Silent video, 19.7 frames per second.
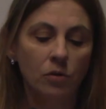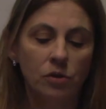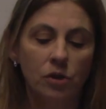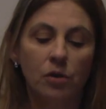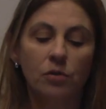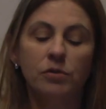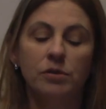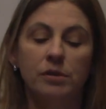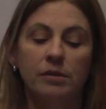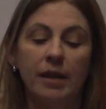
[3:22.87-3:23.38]

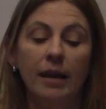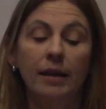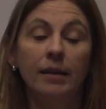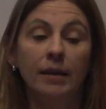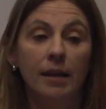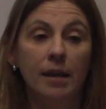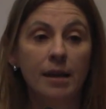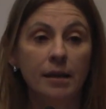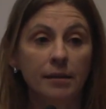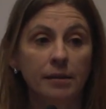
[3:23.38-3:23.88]
those
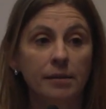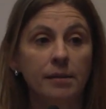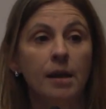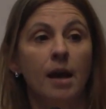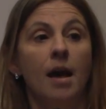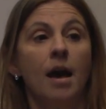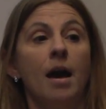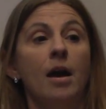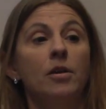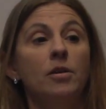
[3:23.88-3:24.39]
techniques
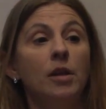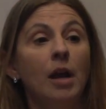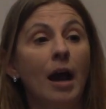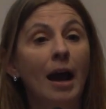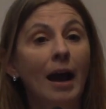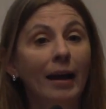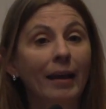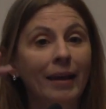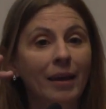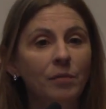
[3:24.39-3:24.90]

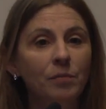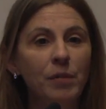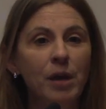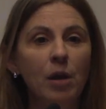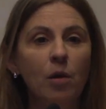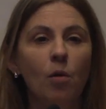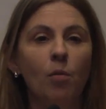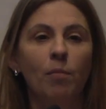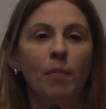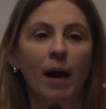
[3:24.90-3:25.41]
can
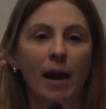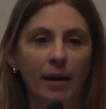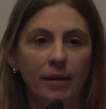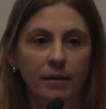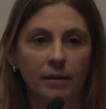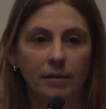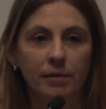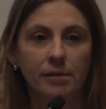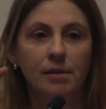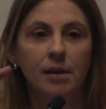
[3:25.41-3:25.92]
be
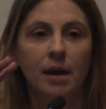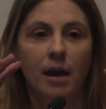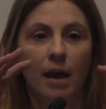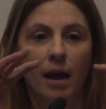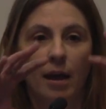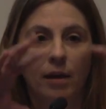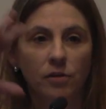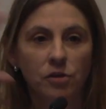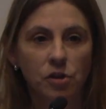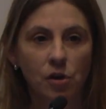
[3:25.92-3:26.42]
combined
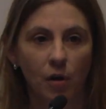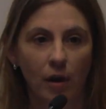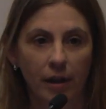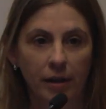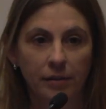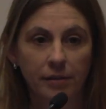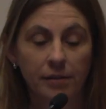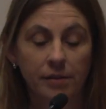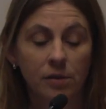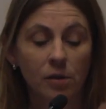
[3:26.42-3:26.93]
and
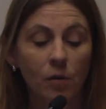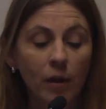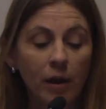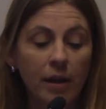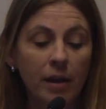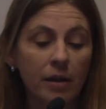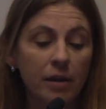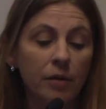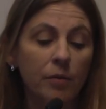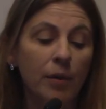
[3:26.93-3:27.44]
joined. So
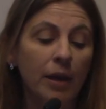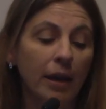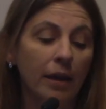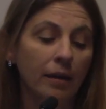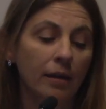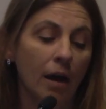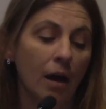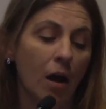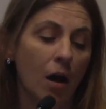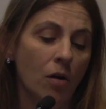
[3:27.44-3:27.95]
here we
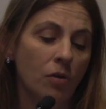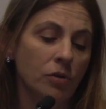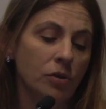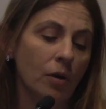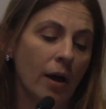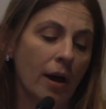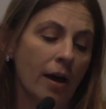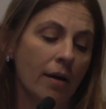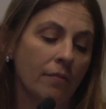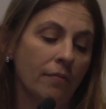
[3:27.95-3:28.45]
can
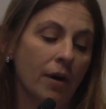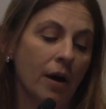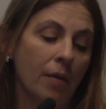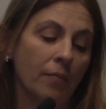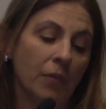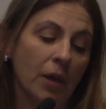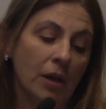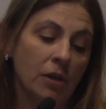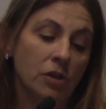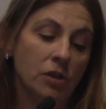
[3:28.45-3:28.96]
also have
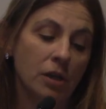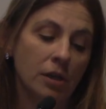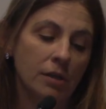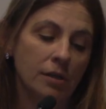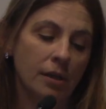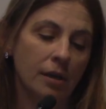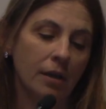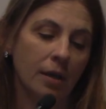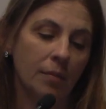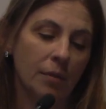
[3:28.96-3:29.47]

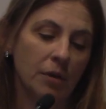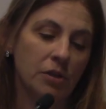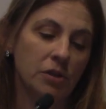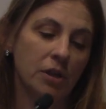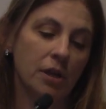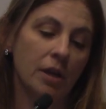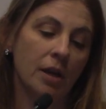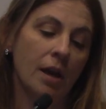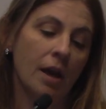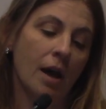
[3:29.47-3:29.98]
just an
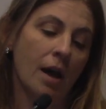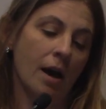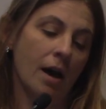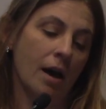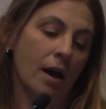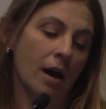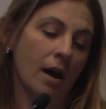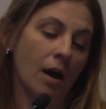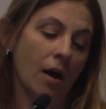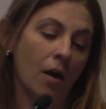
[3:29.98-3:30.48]
imaging
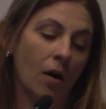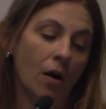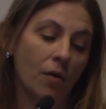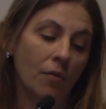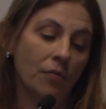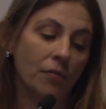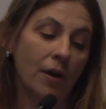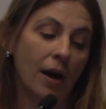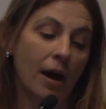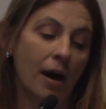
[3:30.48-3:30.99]

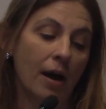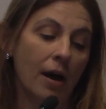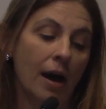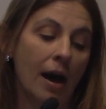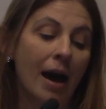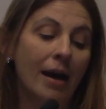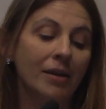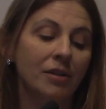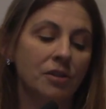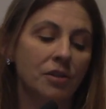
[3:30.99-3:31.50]
of
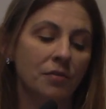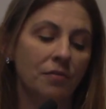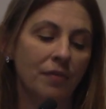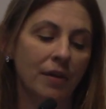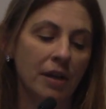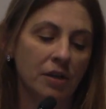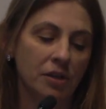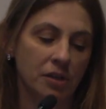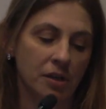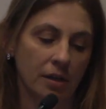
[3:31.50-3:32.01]

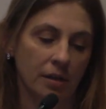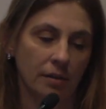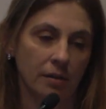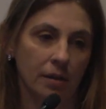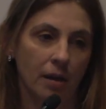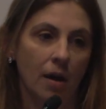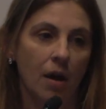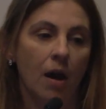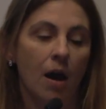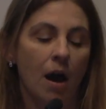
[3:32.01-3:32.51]

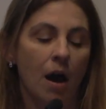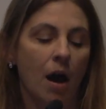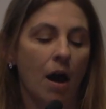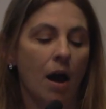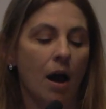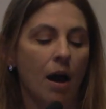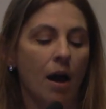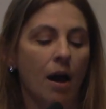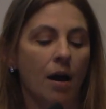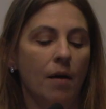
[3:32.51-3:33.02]
activation
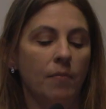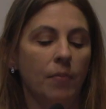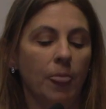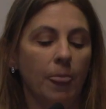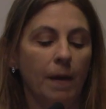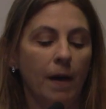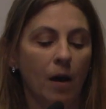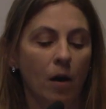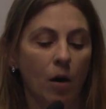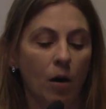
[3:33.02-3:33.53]

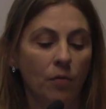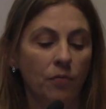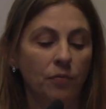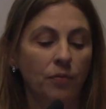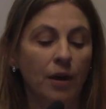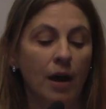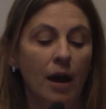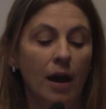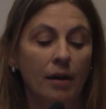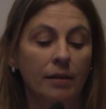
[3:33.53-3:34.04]

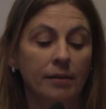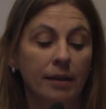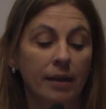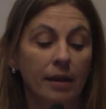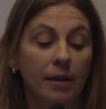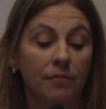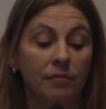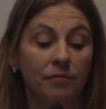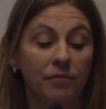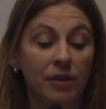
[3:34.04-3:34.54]
of
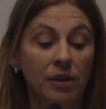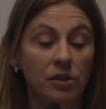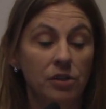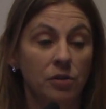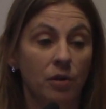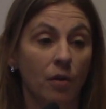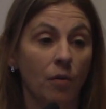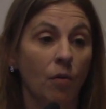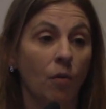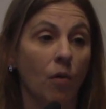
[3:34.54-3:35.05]
the
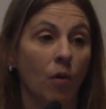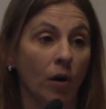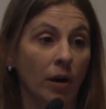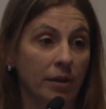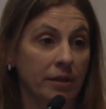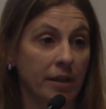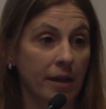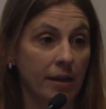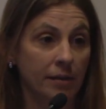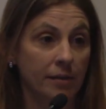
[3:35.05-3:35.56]
visual
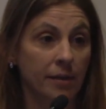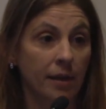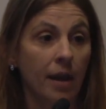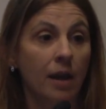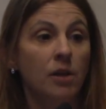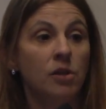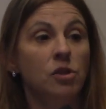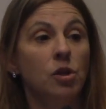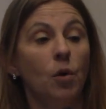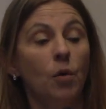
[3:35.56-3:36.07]
cortex.
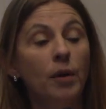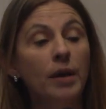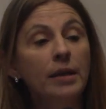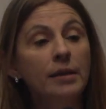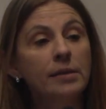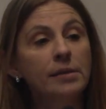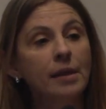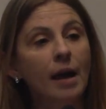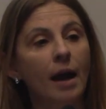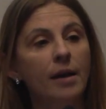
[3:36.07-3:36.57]
So
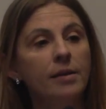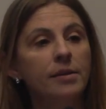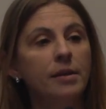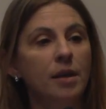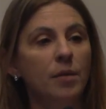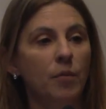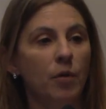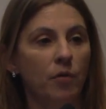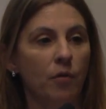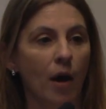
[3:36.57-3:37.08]
inside the
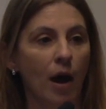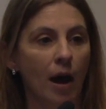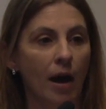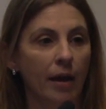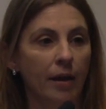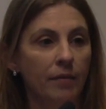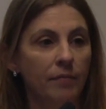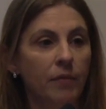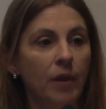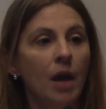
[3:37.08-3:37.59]

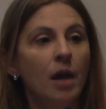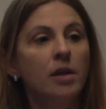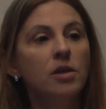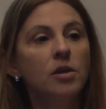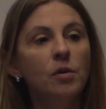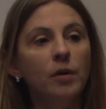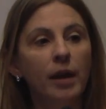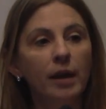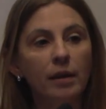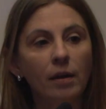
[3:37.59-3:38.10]
MRI,
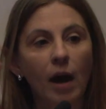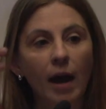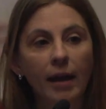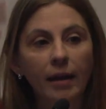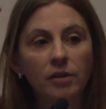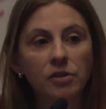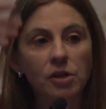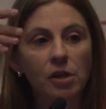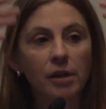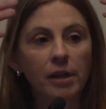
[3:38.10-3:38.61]
you can
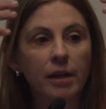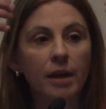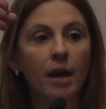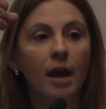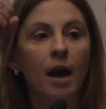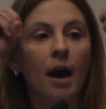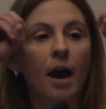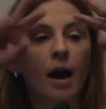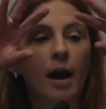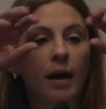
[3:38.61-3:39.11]

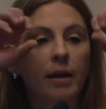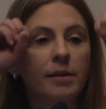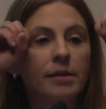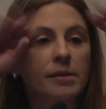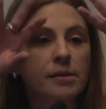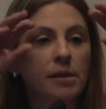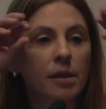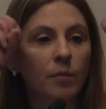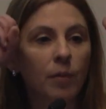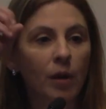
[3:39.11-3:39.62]
actually
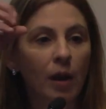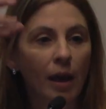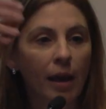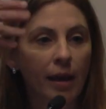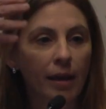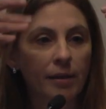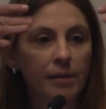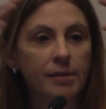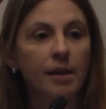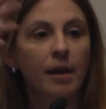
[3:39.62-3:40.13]

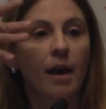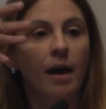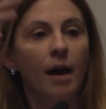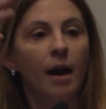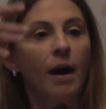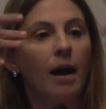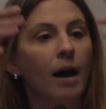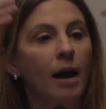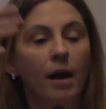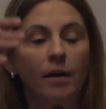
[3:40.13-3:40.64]
stimulate
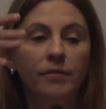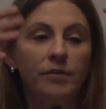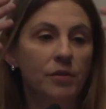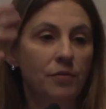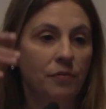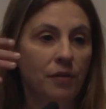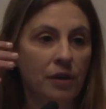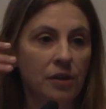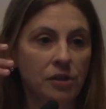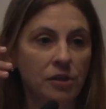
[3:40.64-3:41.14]
the
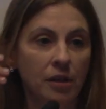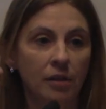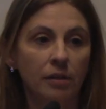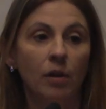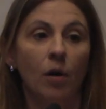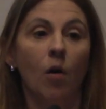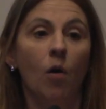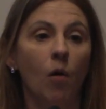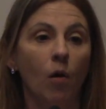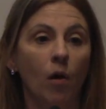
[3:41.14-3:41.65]

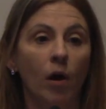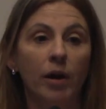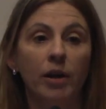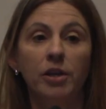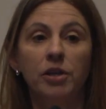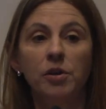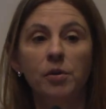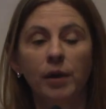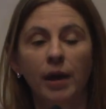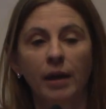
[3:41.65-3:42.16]
vision, or
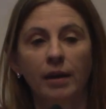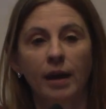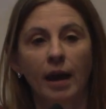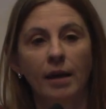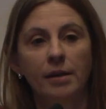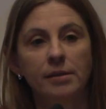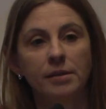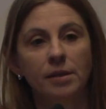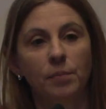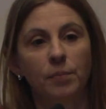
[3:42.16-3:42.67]
you can
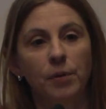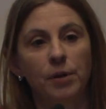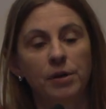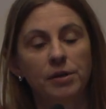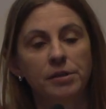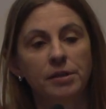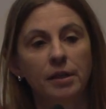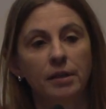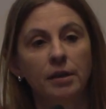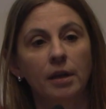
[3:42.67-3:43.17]
ask the
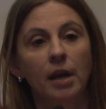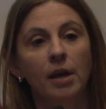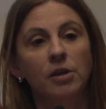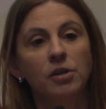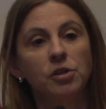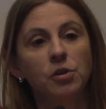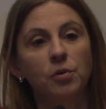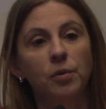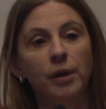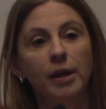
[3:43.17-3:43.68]
person
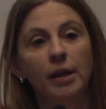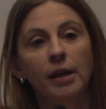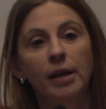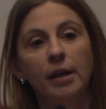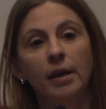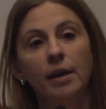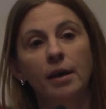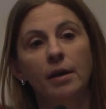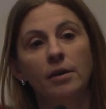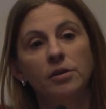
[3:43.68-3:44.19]
to
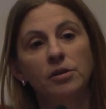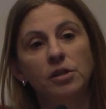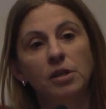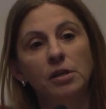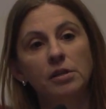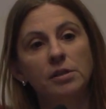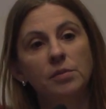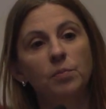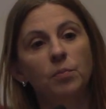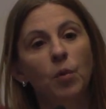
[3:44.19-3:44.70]
really
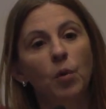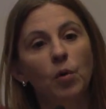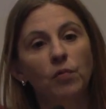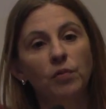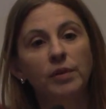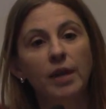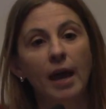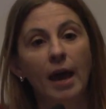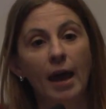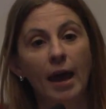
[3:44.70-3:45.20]
just
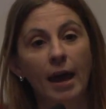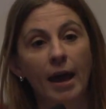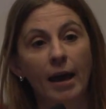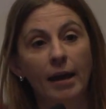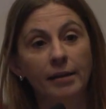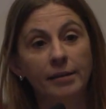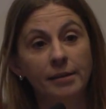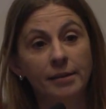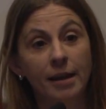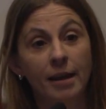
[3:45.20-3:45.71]
move the
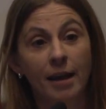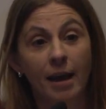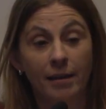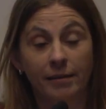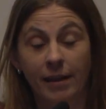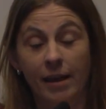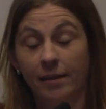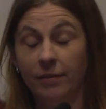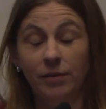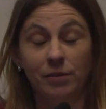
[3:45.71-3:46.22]
head,
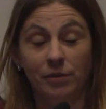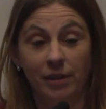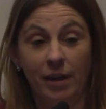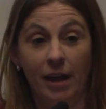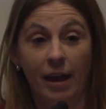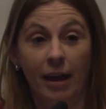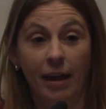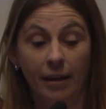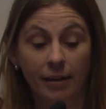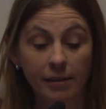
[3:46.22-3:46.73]
the
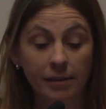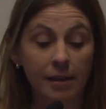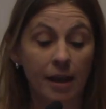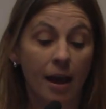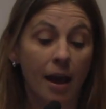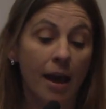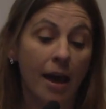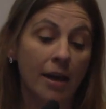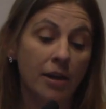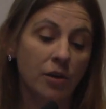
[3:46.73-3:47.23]
hands,
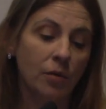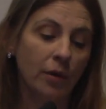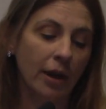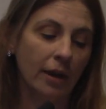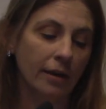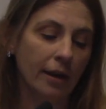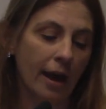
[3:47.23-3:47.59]
and you